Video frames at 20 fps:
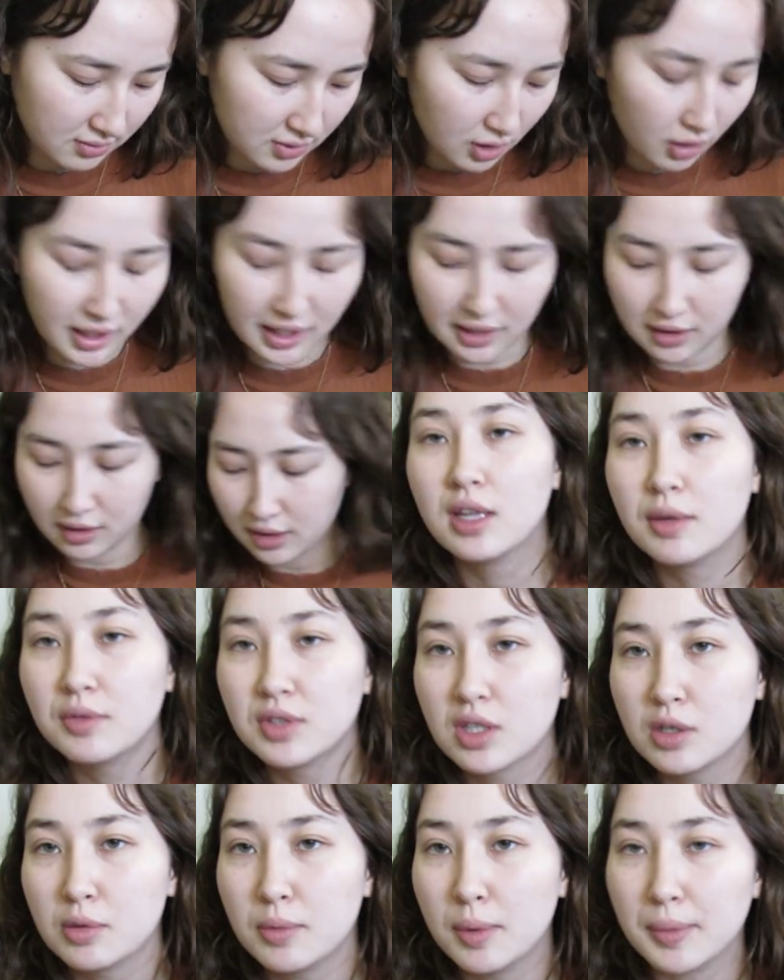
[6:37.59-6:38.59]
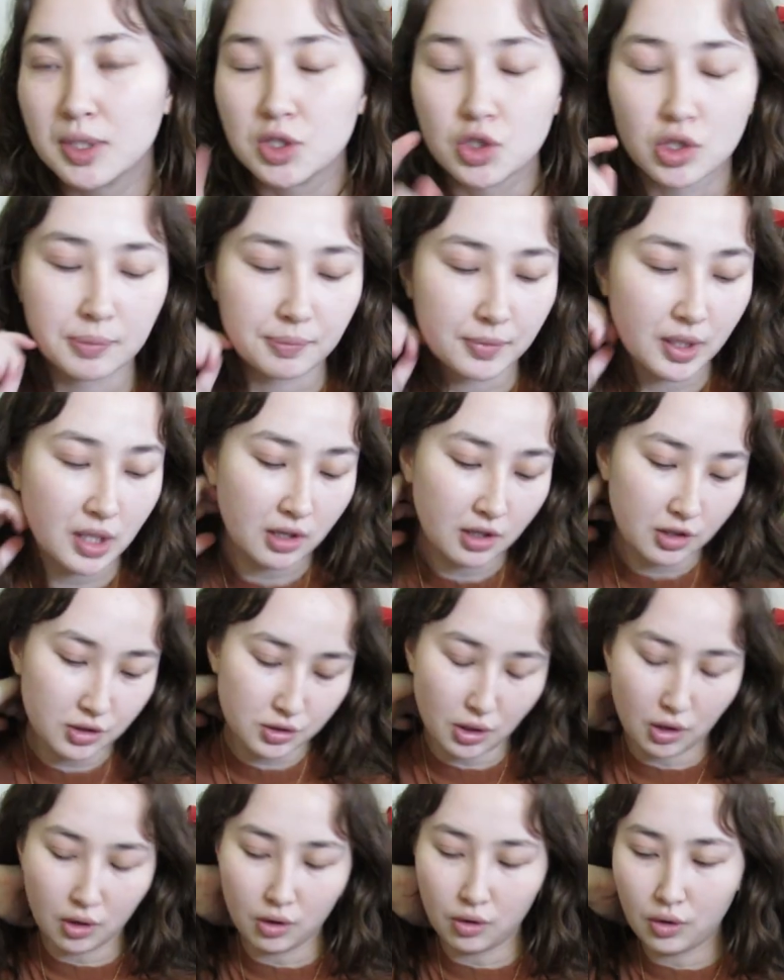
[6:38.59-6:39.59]
Okay, let me tell you about my dream.
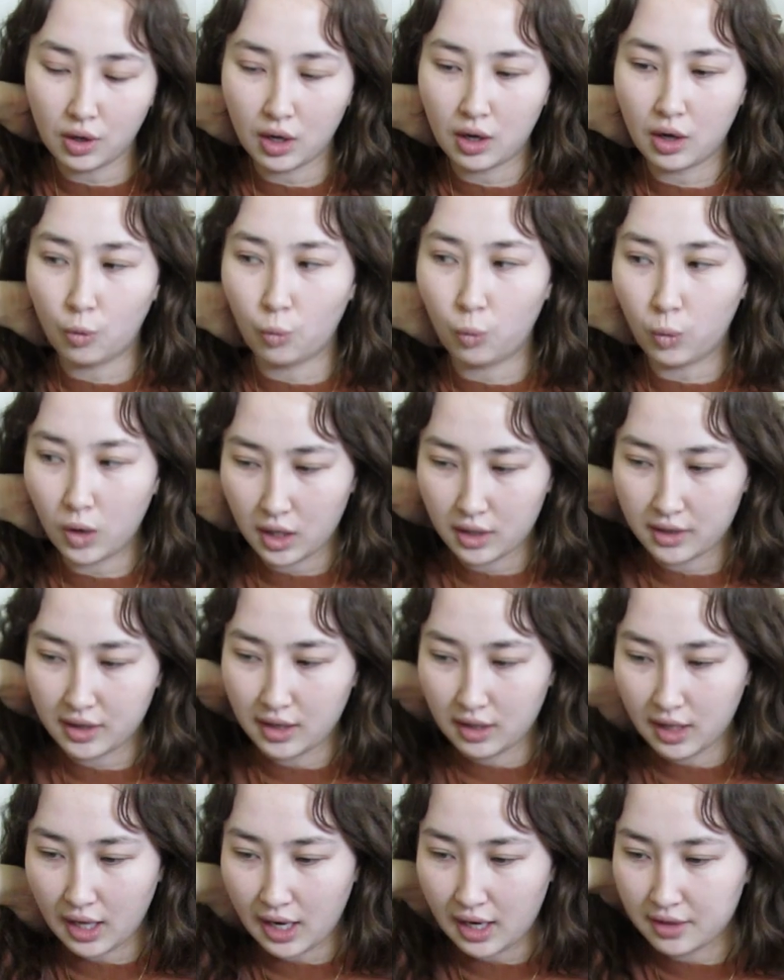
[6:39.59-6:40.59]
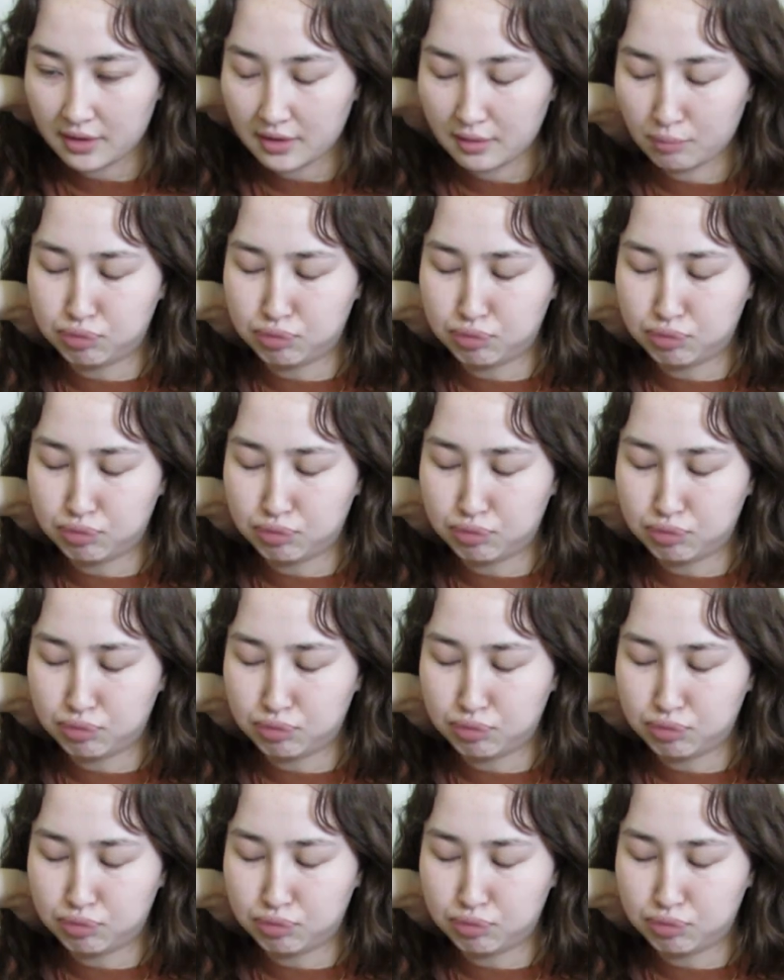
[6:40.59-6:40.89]
So what the last...